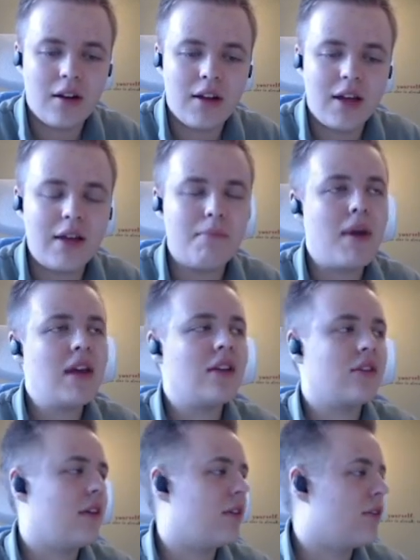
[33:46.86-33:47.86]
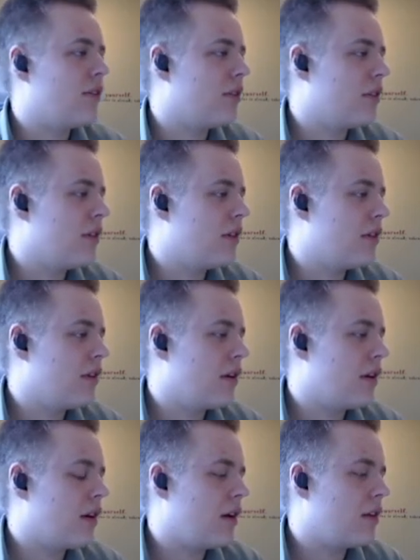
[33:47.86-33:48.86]
It makes sense.
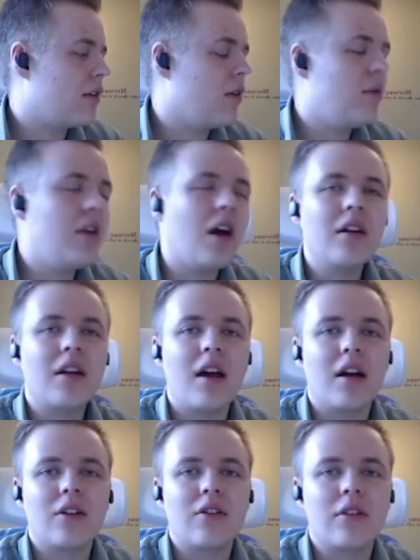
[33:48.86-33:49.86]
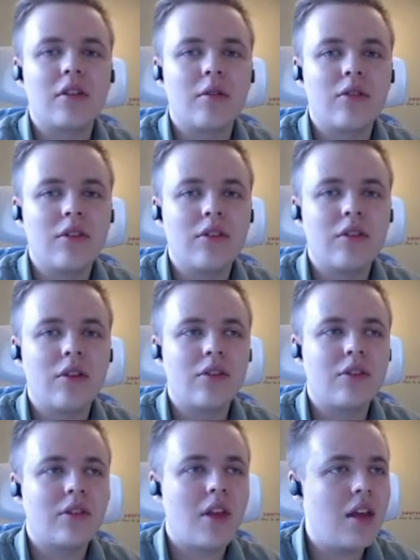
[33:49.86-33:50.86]
The only other characters are the two
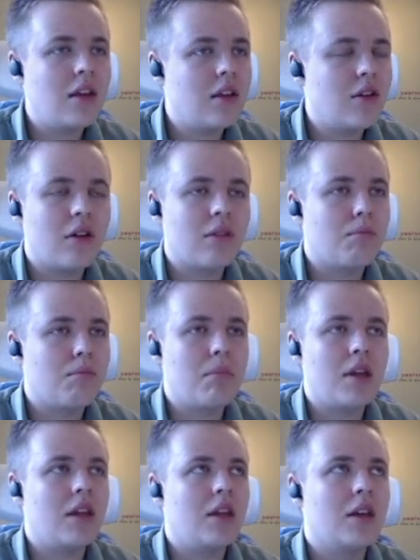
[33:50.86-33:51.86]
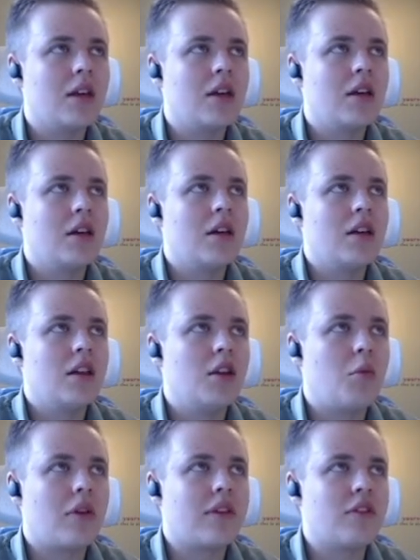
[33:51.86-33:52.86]
sisters. They couldn't be the
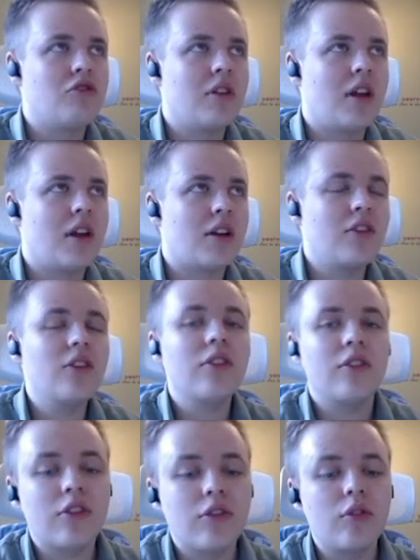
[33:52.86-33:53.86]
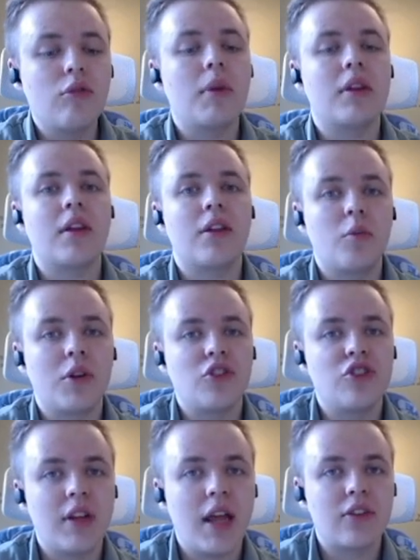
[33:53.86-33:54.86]
one that she likes. This is assuming that the one
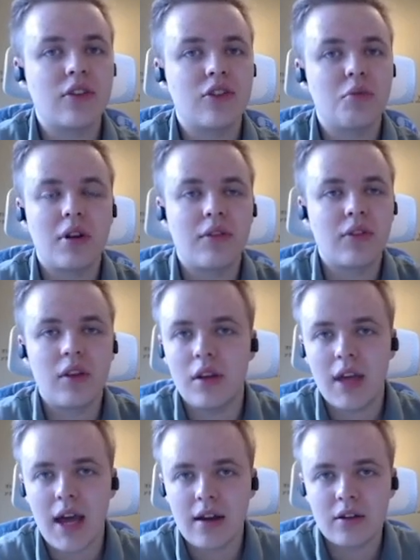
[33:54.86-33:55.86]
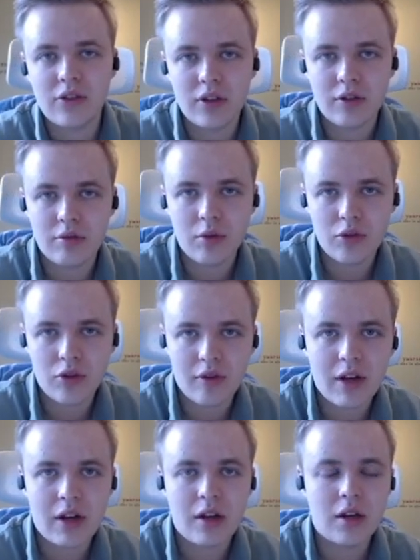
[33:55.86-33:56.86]
she likes is one of the characters introduced
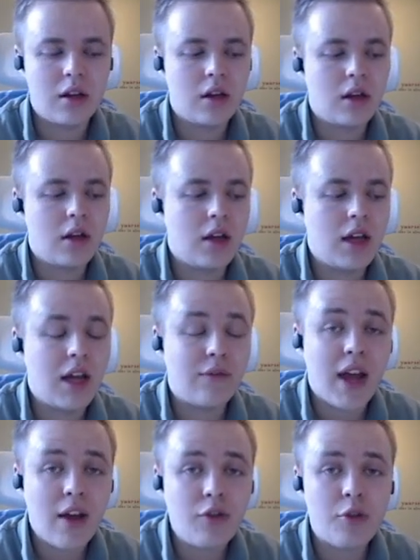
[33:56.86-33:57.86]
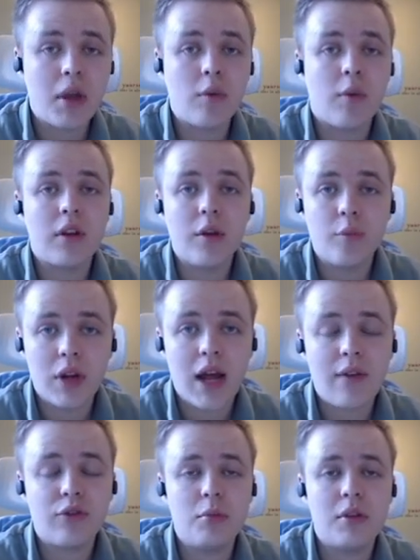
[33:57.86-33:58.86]
already. If I had to pick one, it would
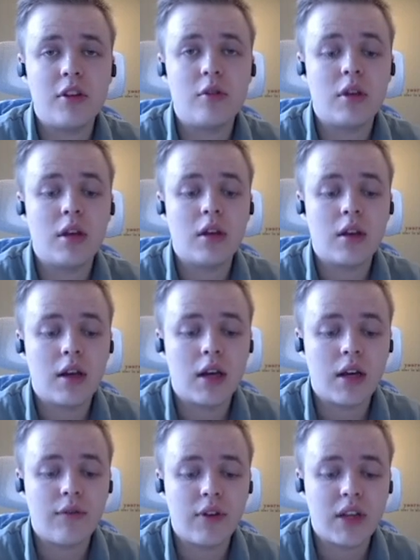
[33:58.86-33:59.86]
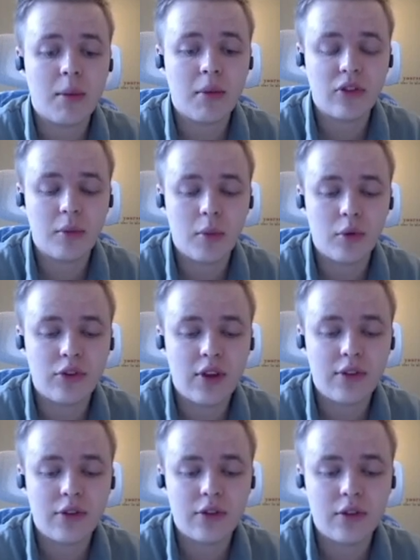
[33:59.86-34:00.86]
have to be Yuki, and I think that makes the most
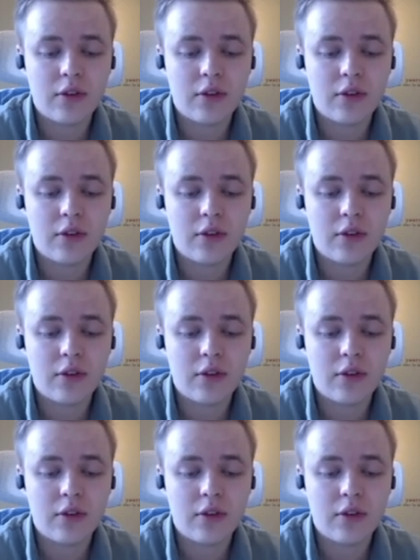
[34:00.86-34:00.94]
sense.